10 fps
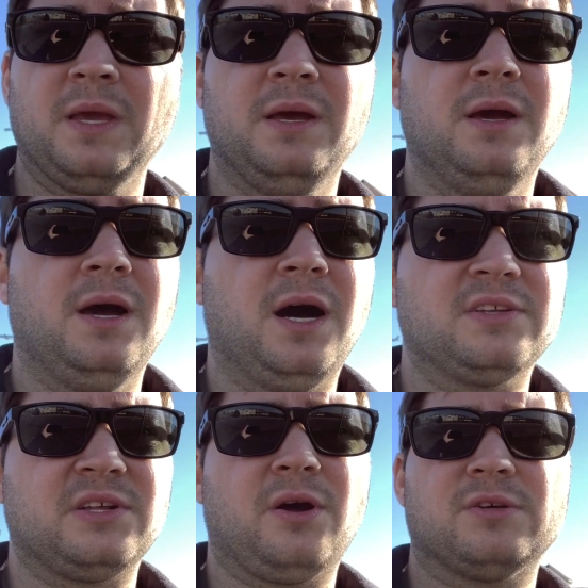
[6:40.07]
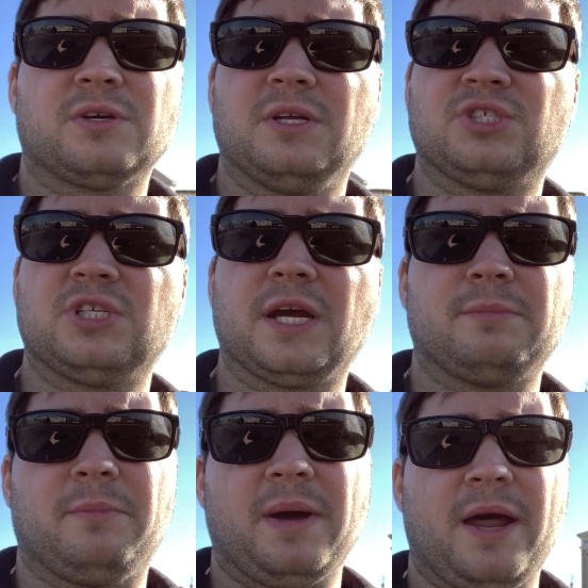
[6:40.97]
They're also going to check
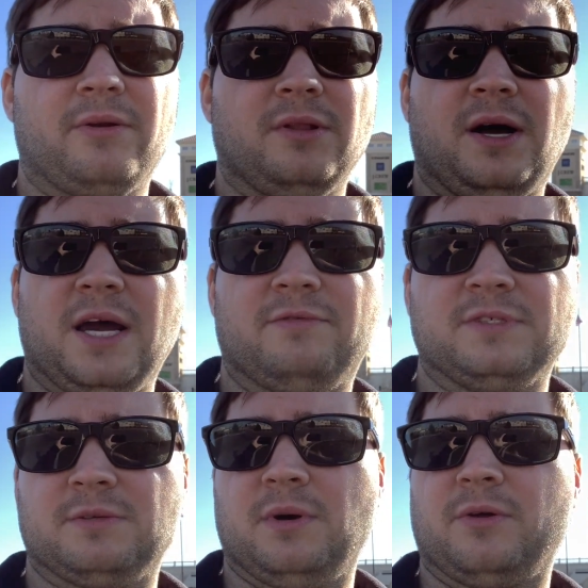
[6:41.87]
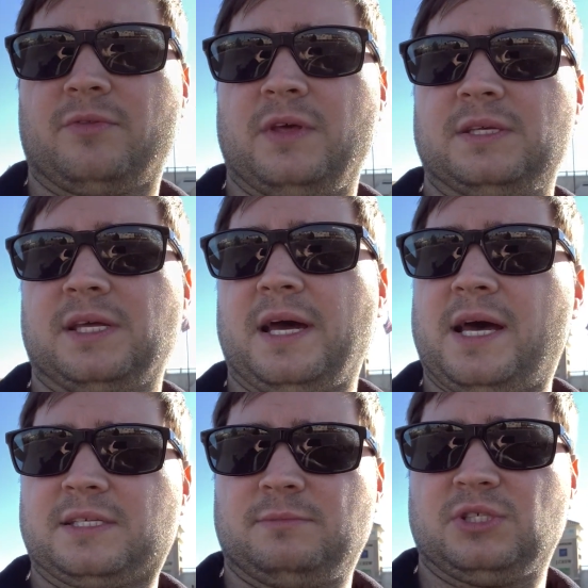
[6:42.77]
my battery life and some other things that I
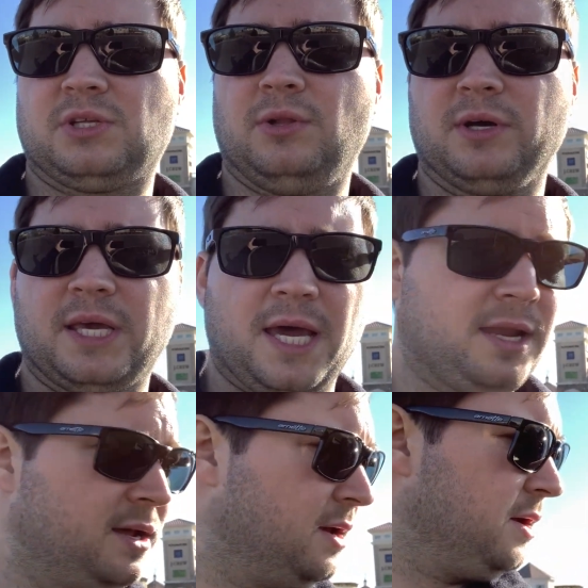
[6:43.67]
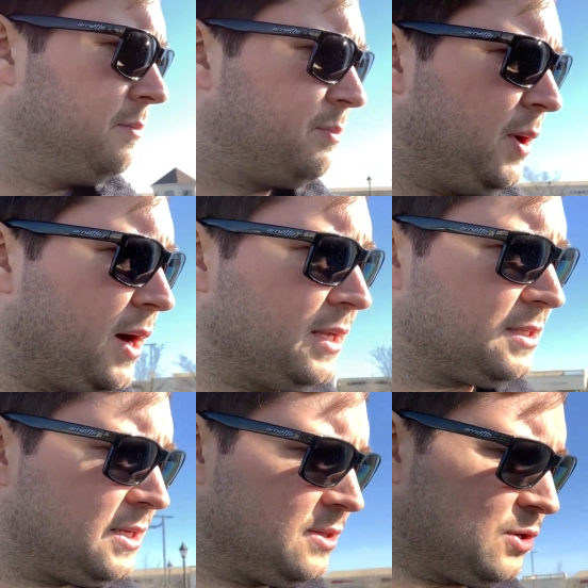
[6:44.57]
asked them just to look at. But
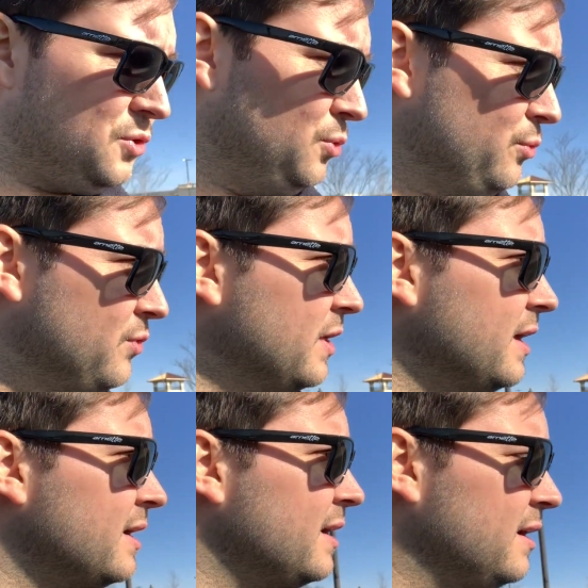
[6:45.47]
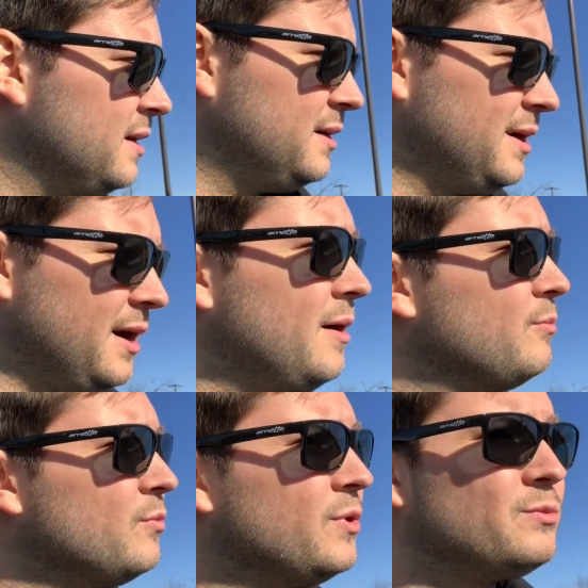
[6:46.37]
the cool thing,
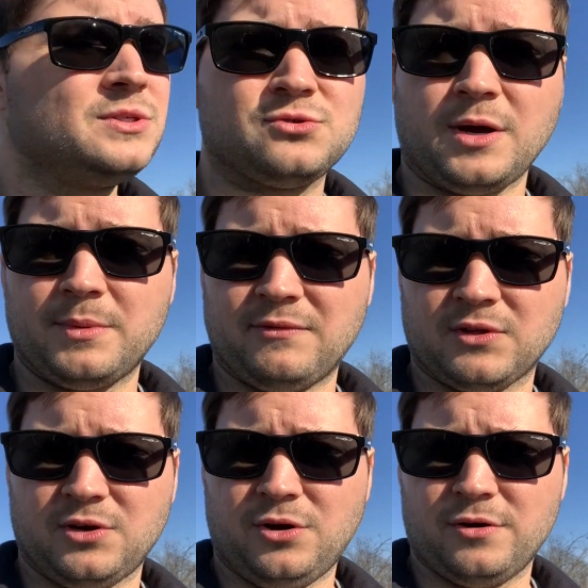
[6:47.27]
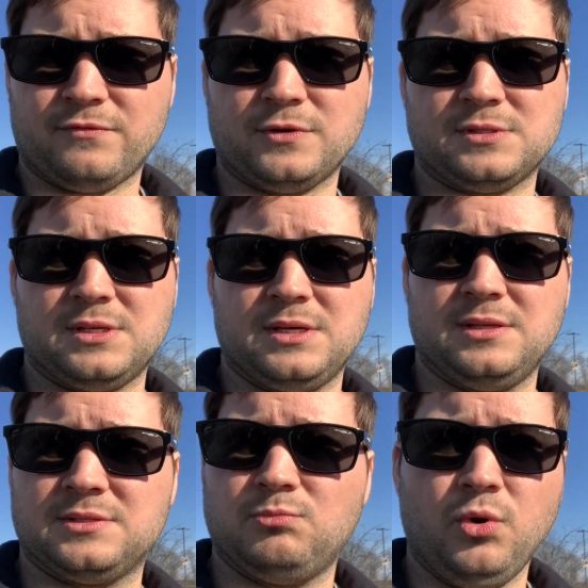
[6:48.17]
when we dropped off the car first thing
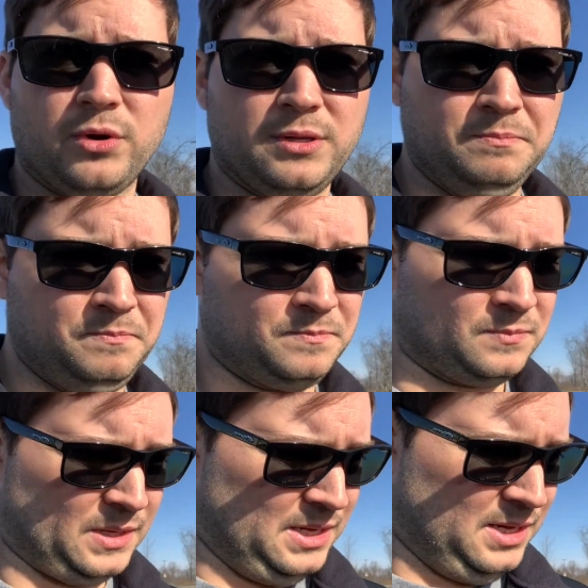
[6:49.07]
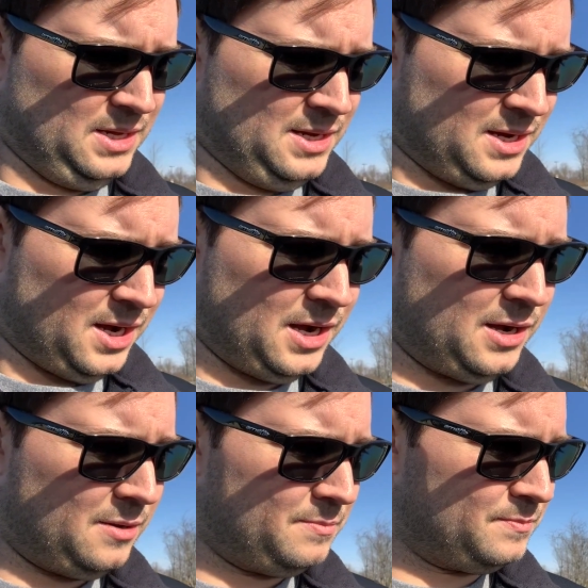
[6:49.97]
this morning,
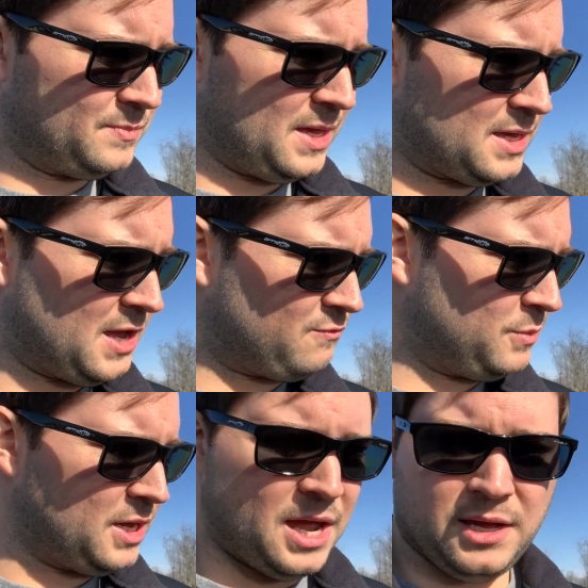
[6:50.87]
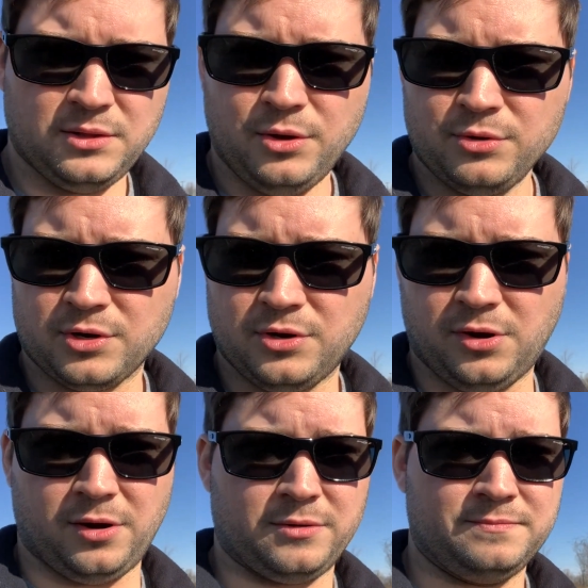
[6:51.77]
they gave me a loaner
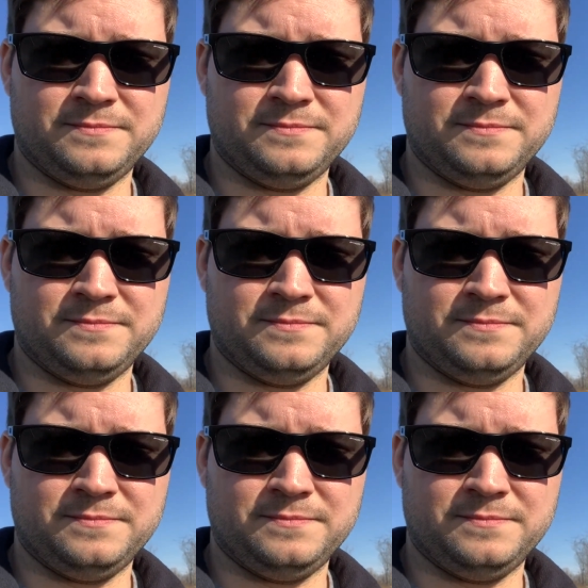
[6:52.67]
car.